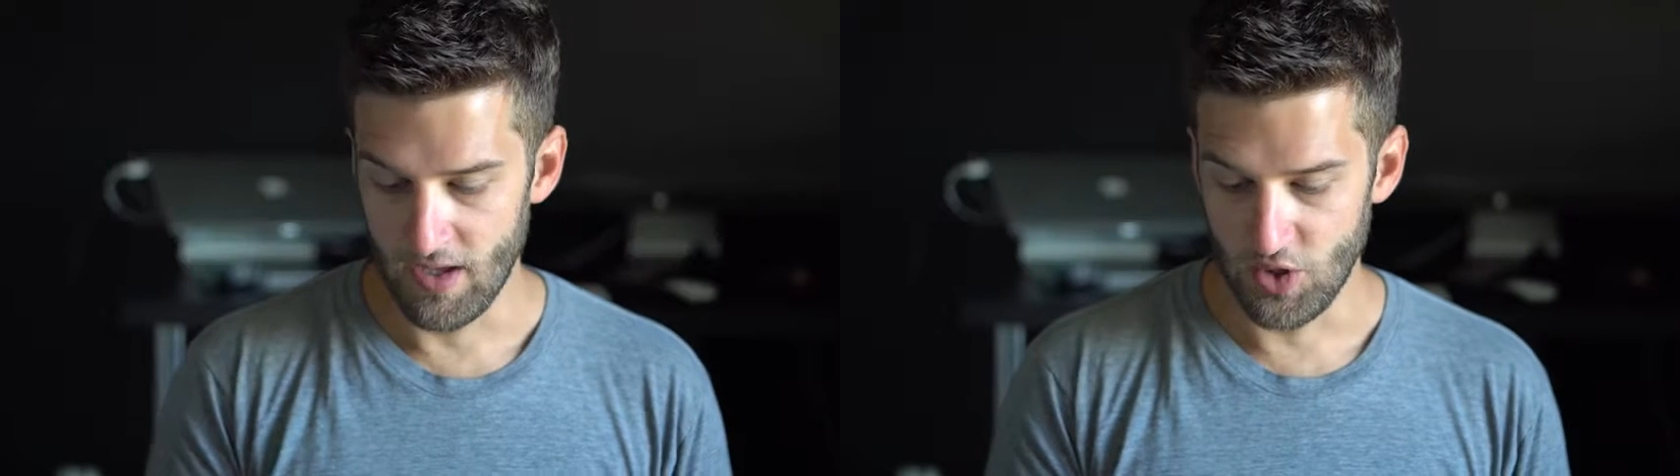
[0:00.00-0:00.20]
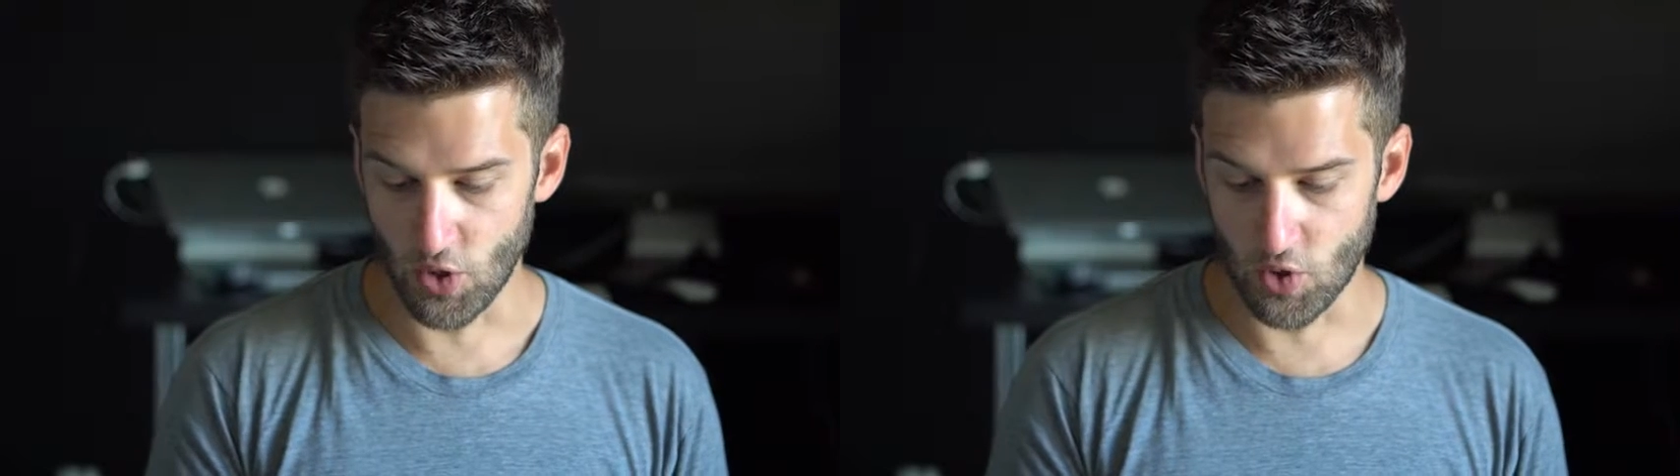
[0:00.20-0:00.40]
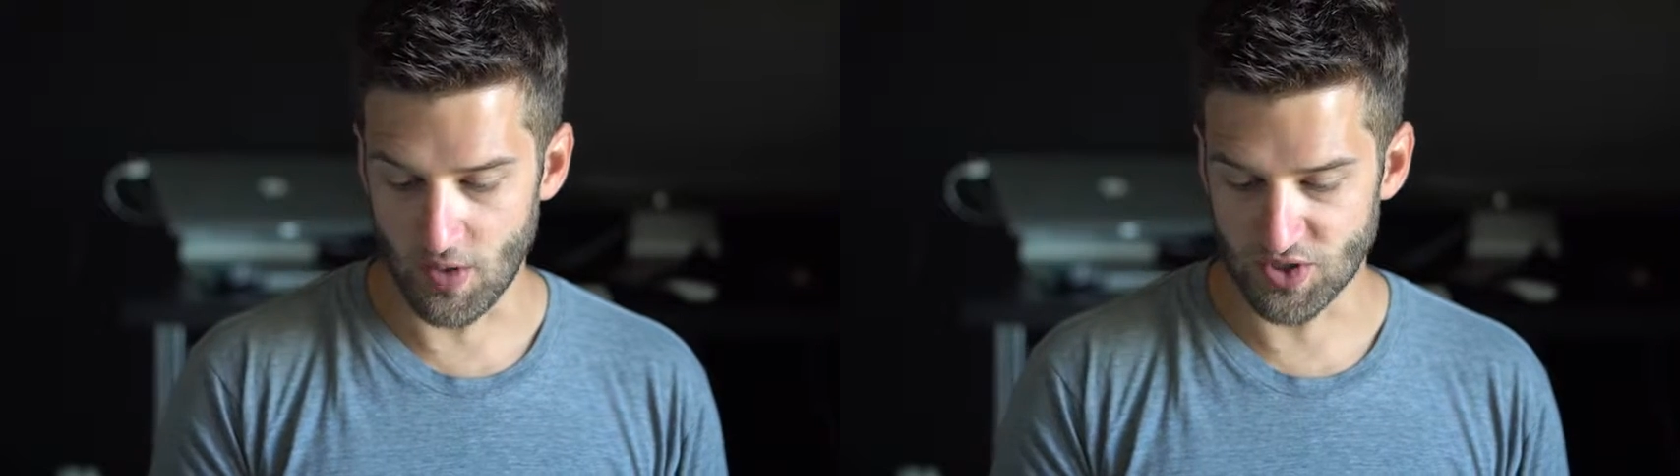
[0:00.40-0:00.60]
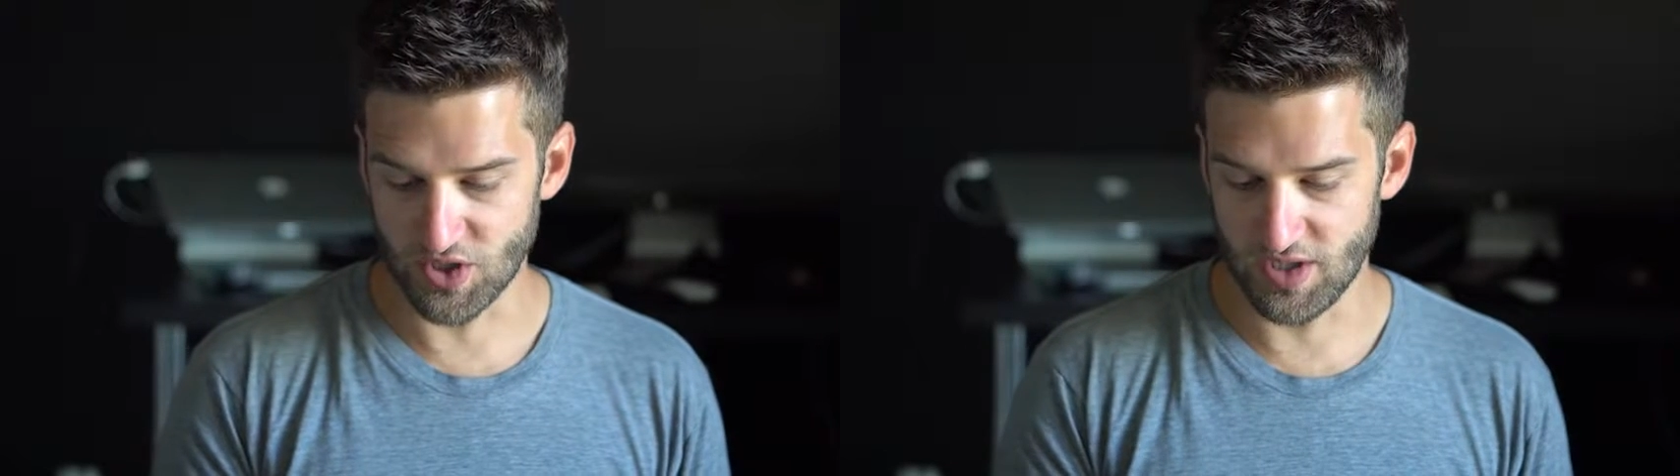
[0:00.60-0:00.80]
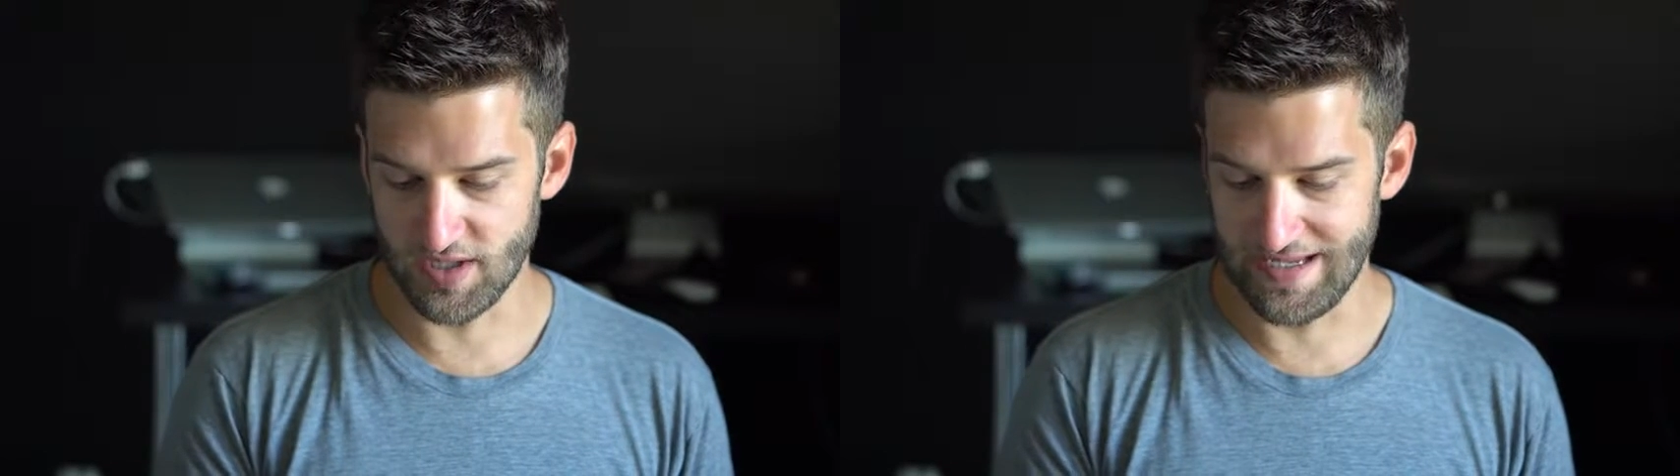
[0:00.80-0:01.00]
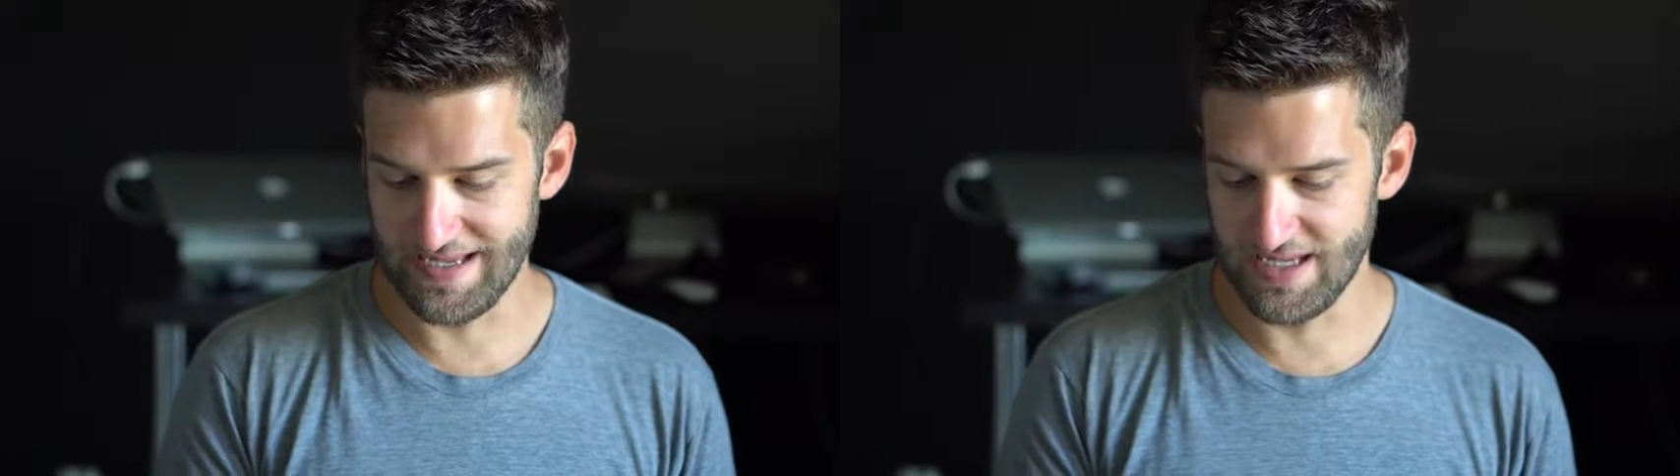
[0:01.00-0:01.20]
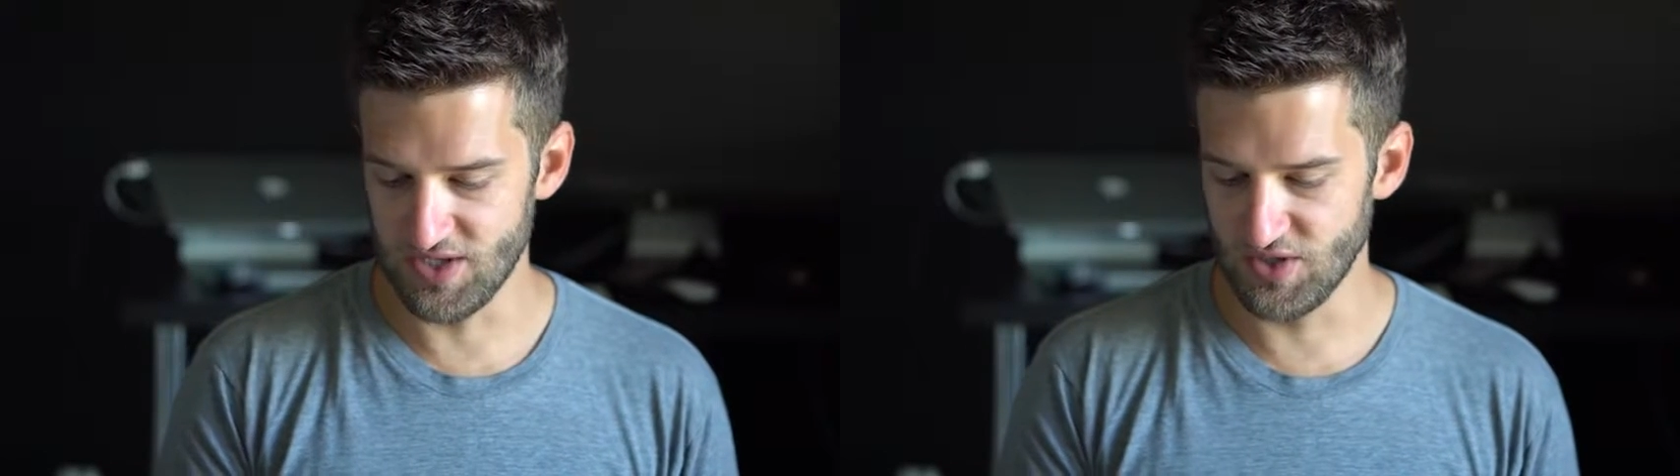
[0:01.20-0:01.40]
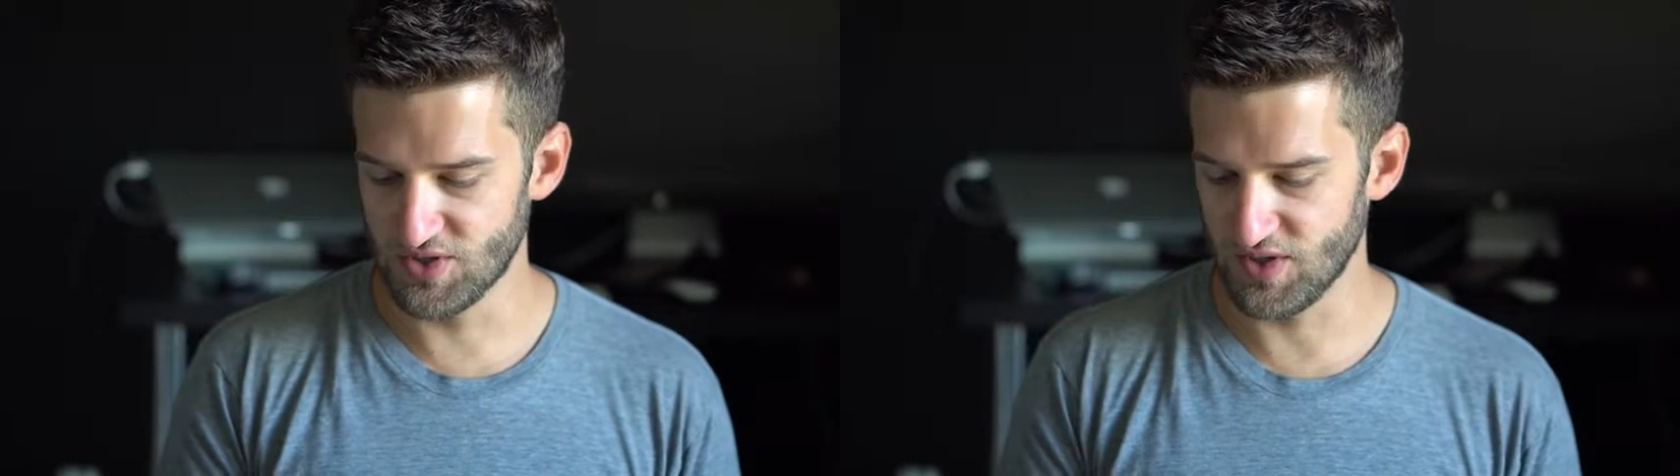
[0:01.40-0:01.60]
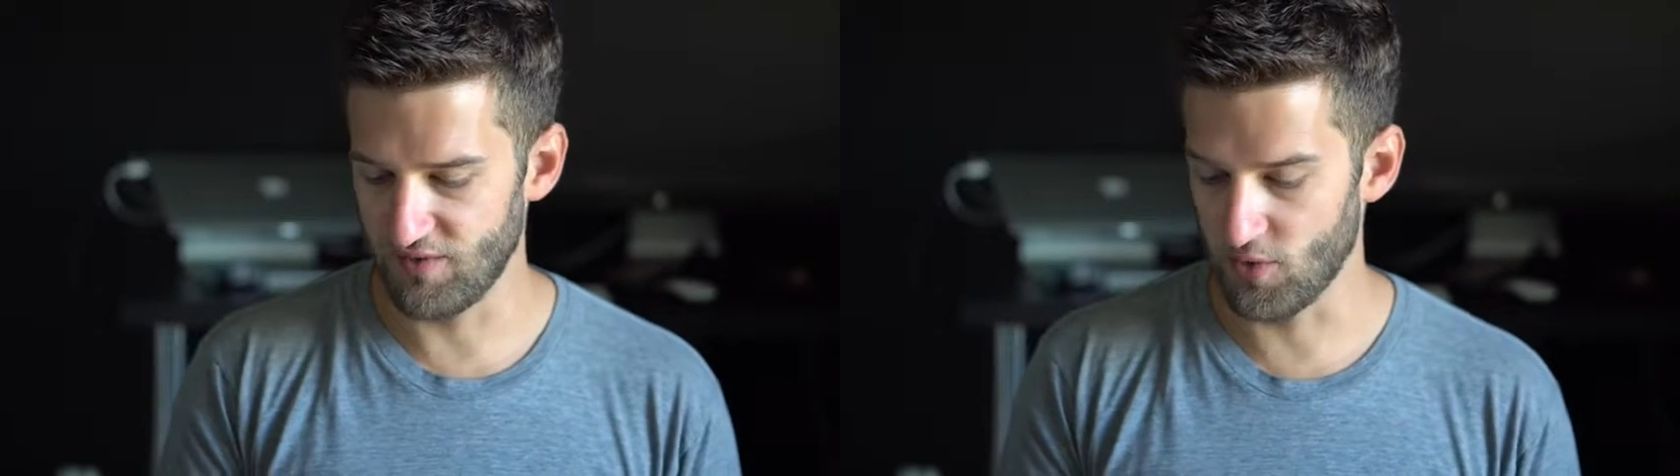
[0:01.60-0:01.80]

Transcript: Your question is,